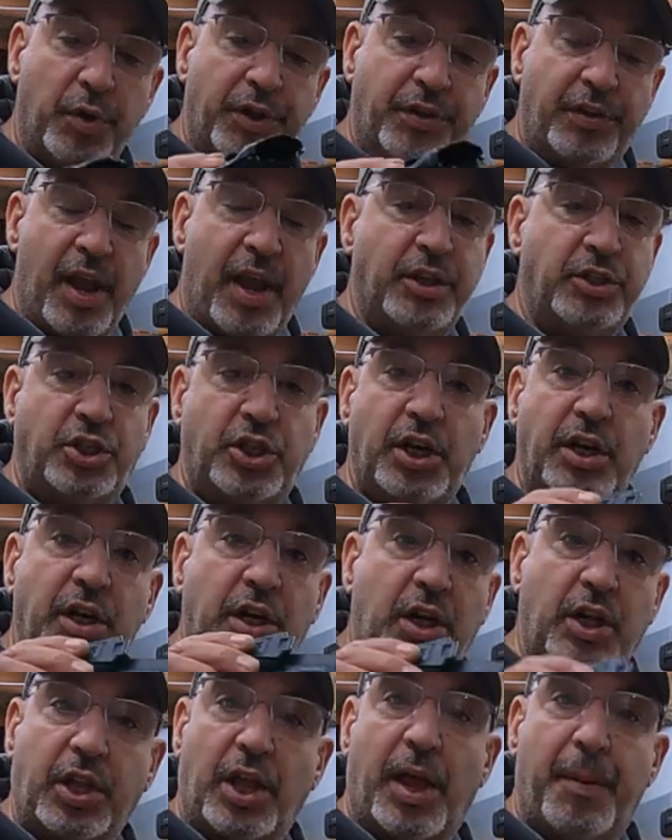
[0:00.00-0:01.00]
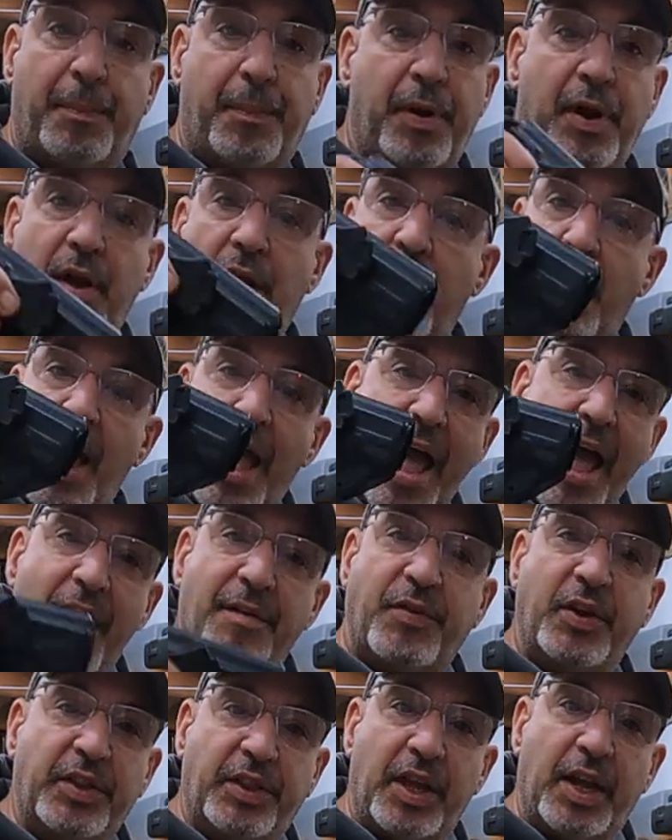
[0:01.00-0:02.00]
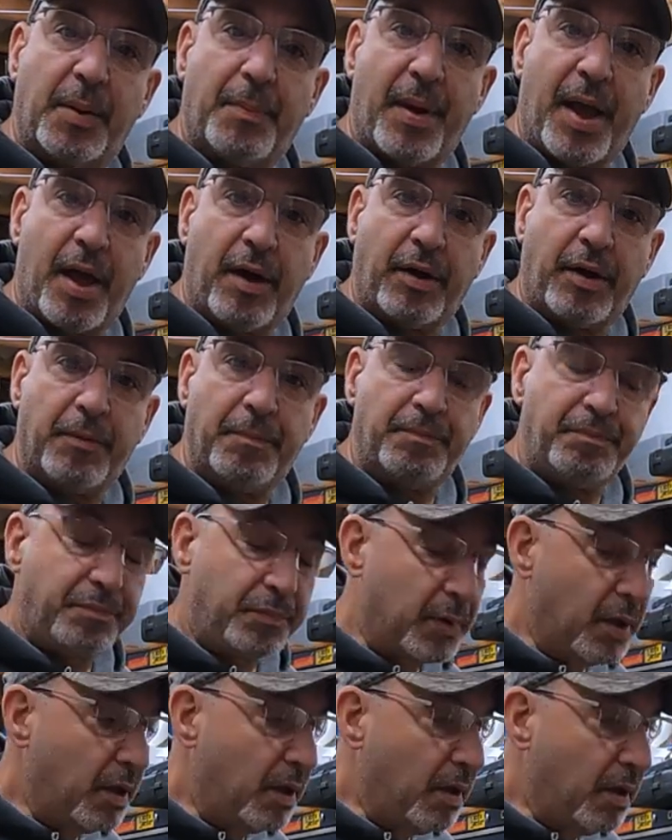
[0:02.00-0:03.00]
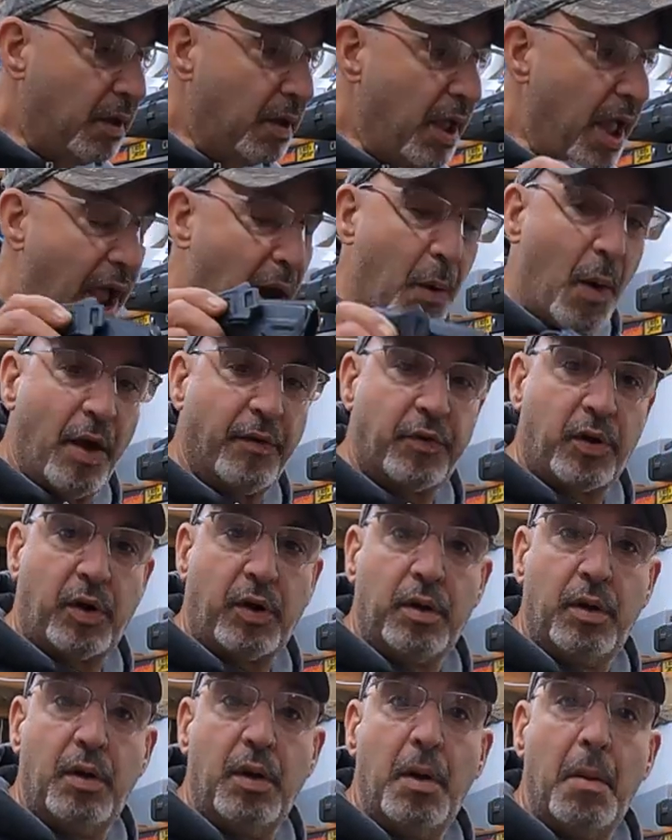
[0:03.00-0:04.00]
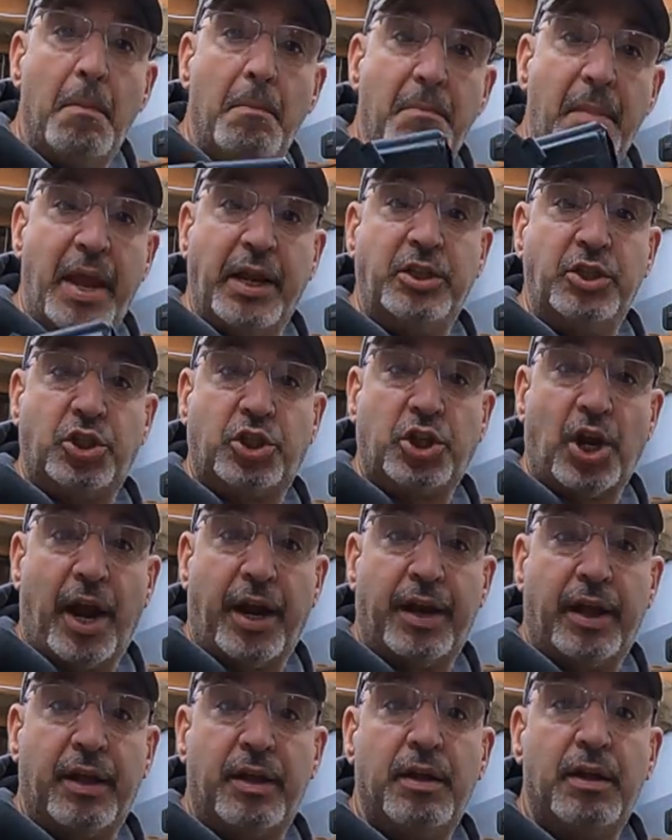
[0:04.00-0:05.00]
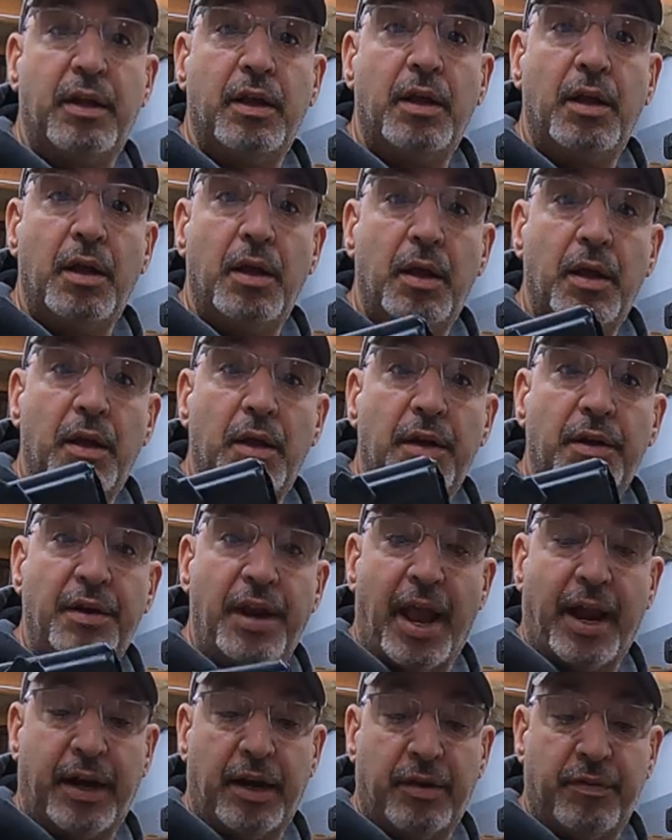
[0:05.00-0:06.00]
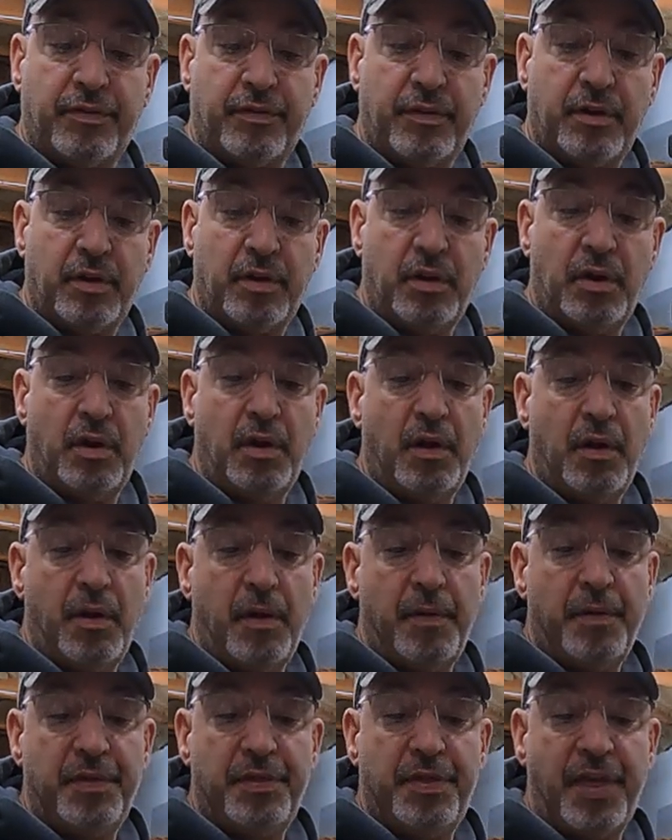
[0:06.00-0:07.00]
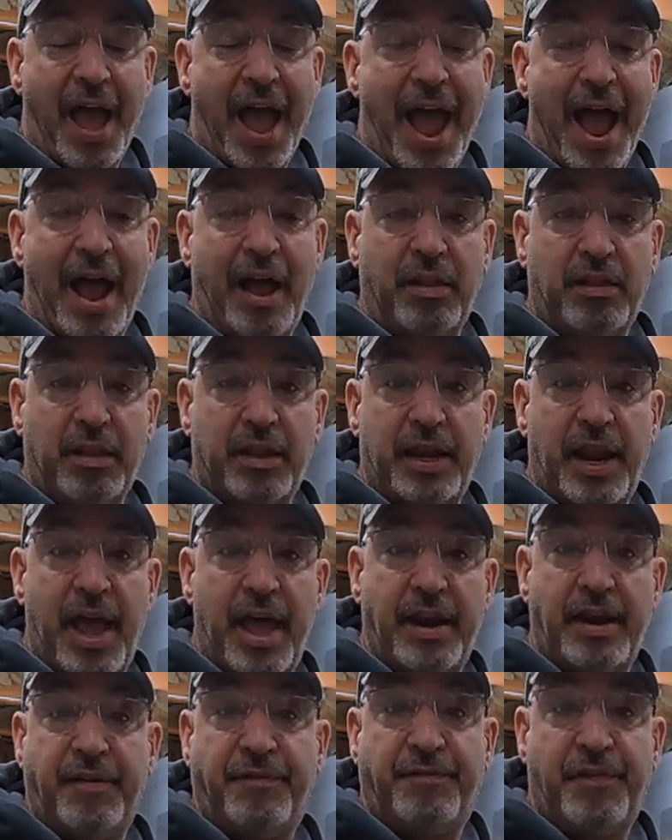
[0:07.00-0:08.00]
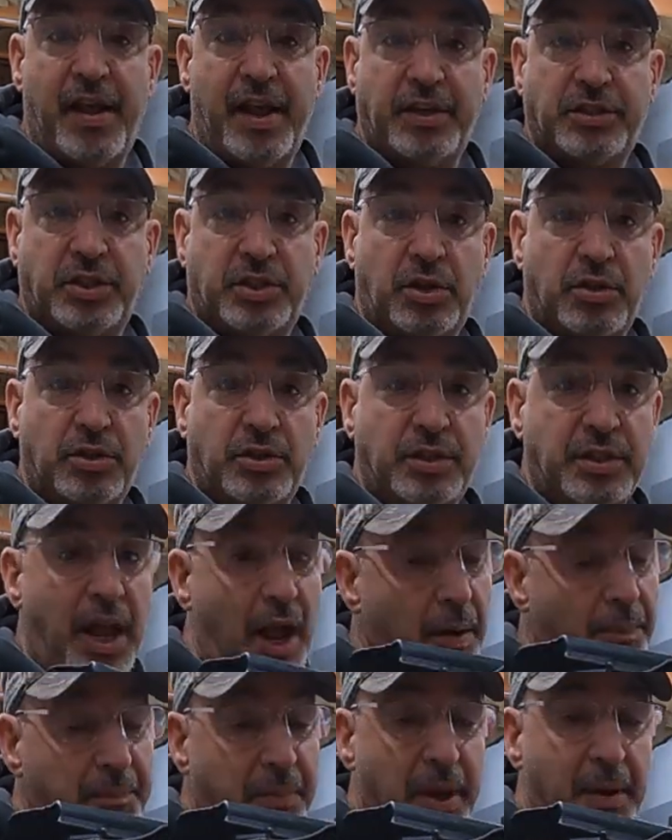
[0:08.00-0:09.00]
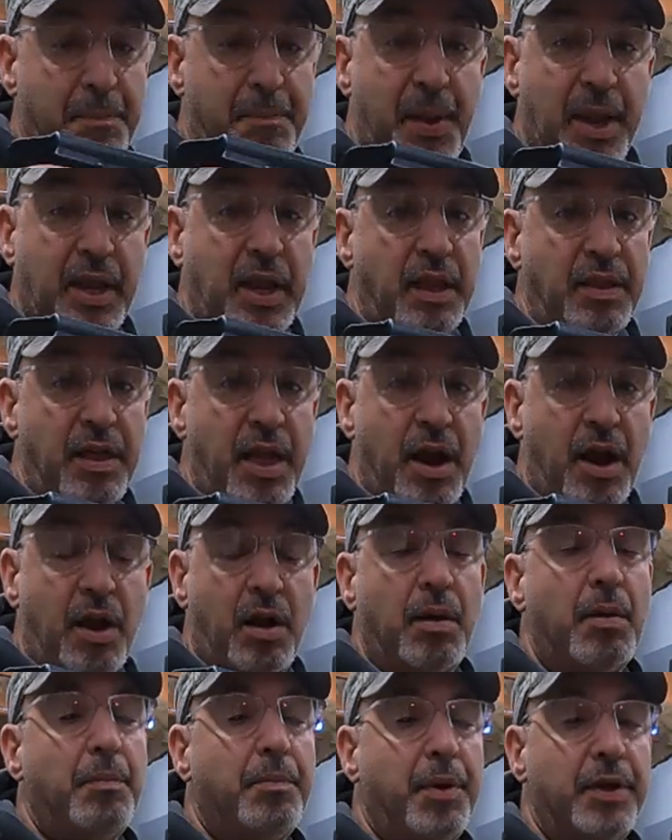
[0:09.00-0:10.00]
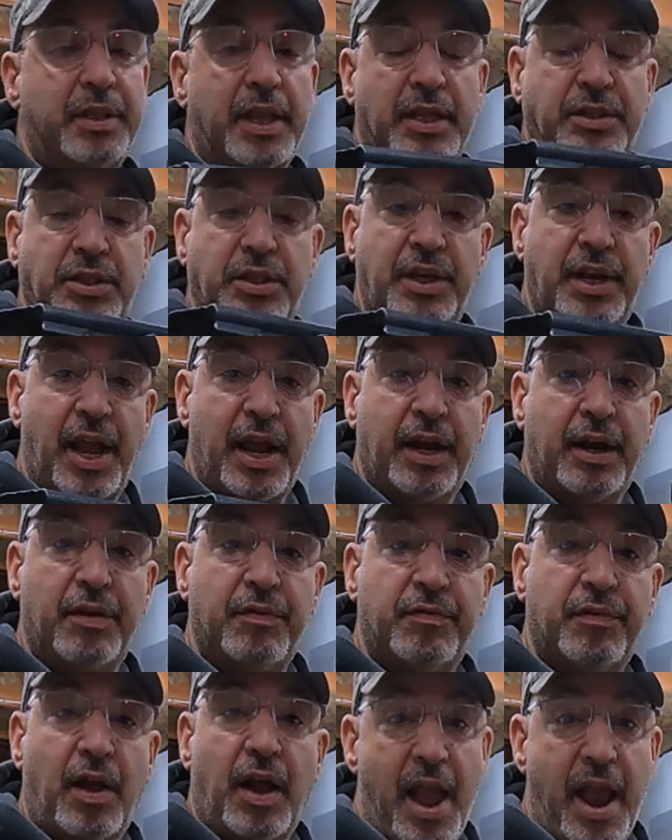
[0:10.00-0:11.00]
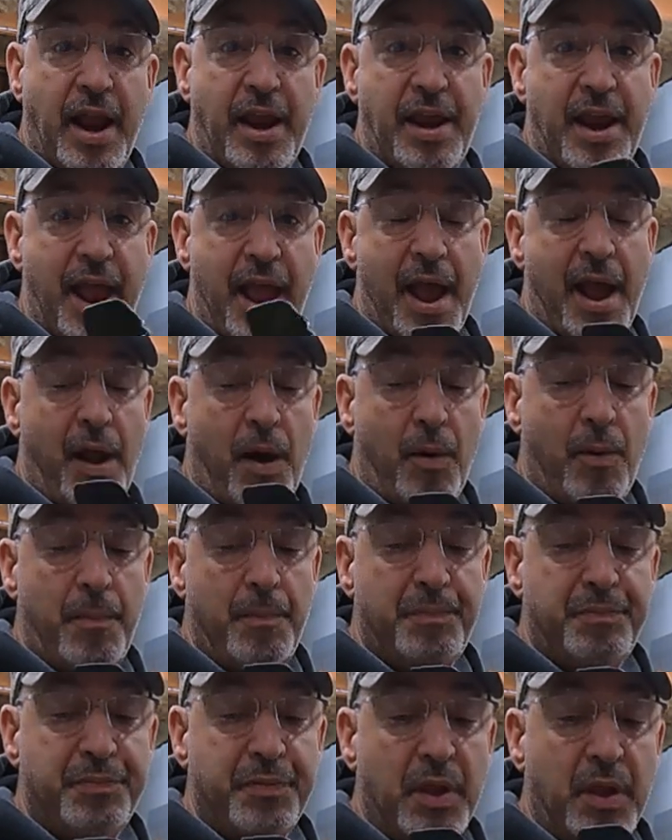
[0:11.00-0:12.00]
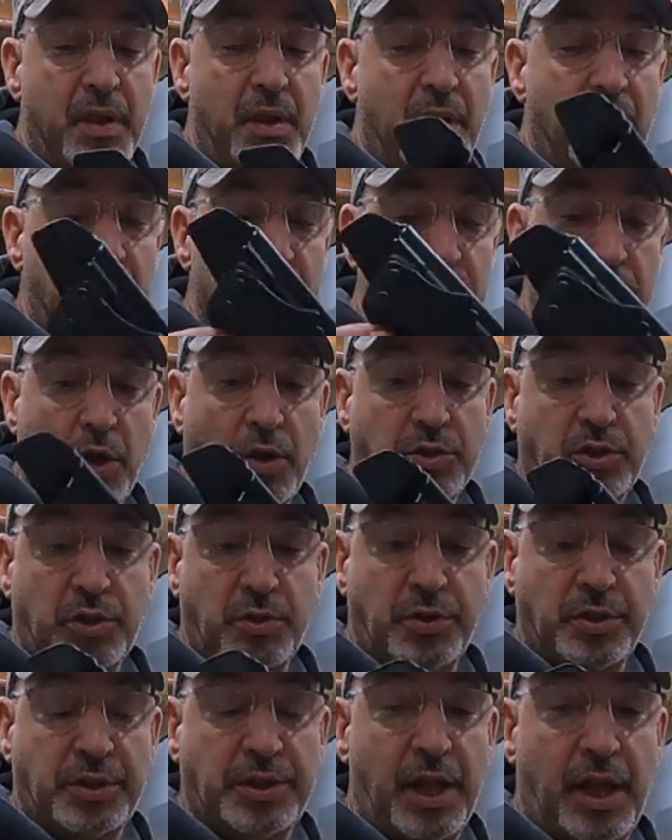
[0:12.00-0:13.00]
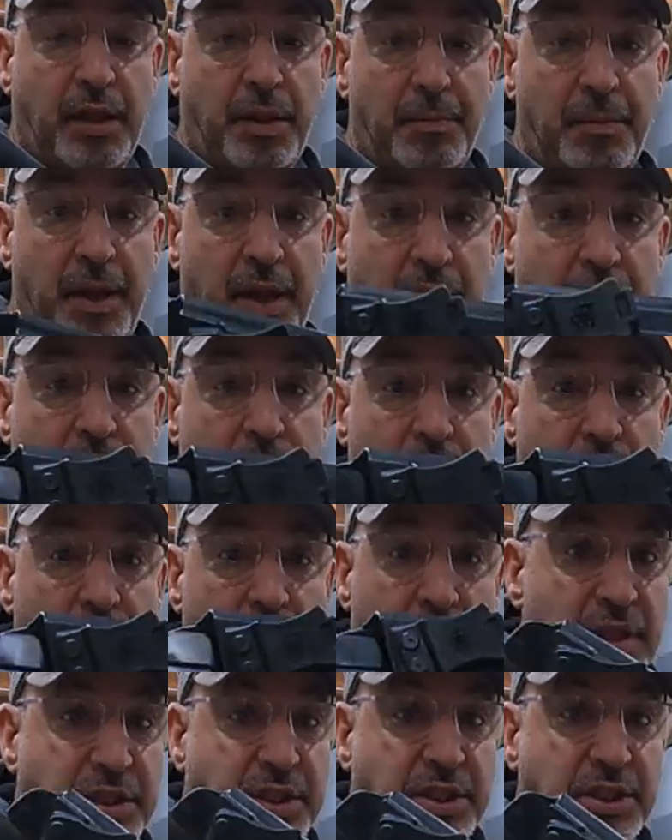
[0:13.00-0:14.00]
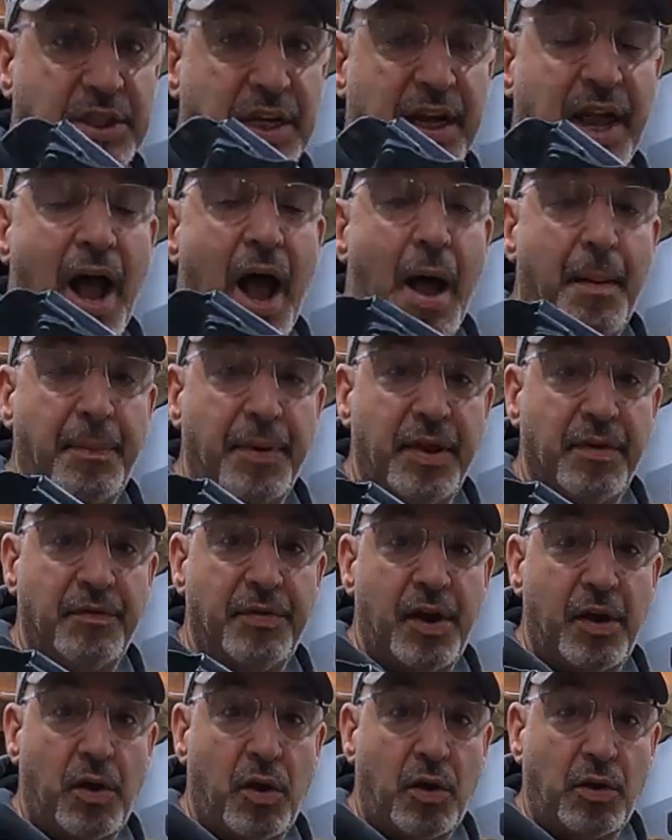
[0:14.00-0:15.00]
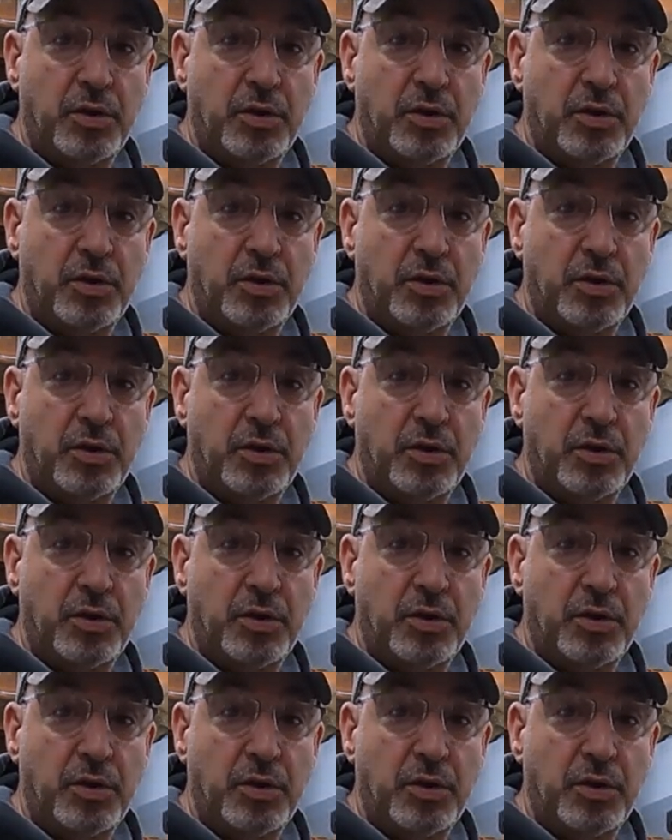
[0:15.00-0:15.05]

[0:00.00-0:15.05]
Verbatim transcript: Retention, clip, everything about it. However, made in China. Negative. The Allen-headed fasteners. Now, I'm being picky there, but that's a negative. And now, Tulster is telling me this is a copy of their